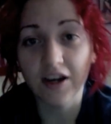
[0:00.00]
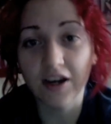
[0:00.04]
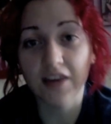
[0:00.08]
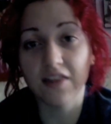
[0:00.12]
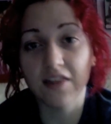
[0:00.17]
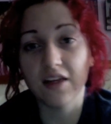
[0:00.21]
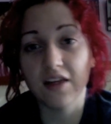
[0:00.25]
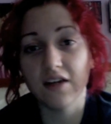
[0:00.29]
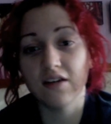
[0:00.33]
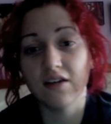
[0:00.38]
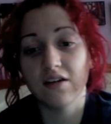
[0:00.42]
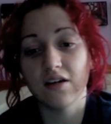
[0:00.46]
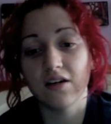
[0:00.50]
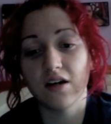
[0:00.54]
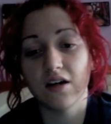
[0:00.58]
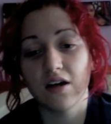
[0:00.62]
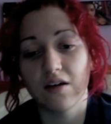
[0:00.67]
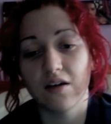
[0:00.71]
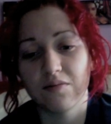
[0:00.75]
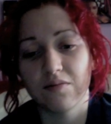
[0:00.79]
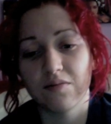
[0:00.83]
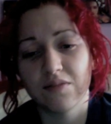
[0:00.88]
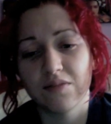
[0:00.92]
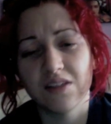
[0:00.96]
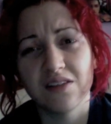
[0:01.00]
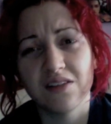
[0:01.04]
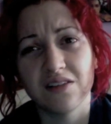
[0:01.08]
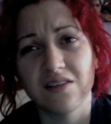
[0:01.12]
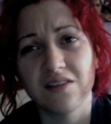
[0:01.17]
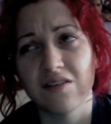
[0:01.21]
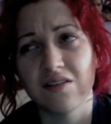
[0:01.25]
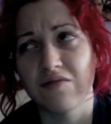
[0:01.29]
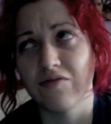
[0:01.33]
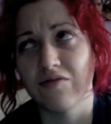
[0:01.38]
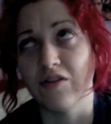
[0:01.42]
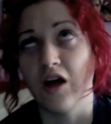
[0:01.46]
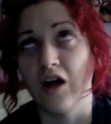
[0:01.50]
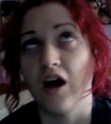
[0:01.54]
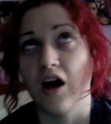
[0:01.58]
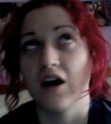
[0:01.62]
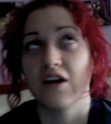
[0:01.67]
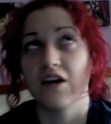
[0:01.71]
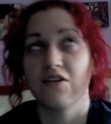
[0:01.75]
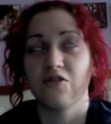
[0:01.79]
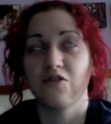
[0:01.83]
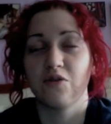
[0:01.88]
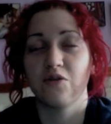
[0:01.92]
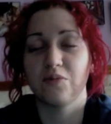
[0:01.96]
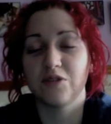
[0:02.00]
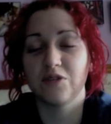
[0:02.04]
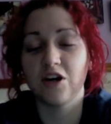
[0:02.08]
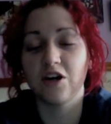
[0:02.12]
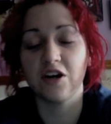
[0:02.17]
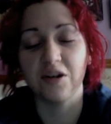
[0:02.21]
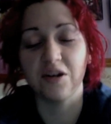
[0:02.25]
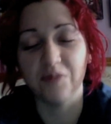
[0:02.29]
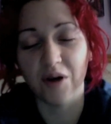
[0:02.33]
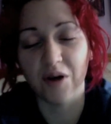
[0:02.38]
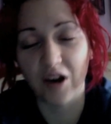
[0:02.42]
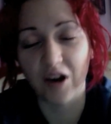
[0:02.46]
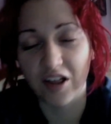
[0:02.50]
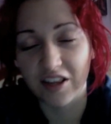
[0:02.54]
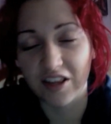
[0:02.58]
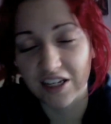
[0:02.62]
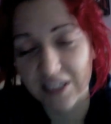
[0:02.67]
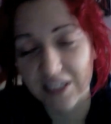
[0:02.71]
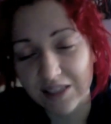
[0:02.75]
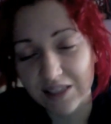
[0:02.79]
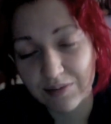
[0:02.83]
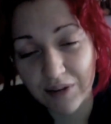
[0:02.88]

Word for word: I think. Um, this isn't a vlog. I don't know I'm talking about all this.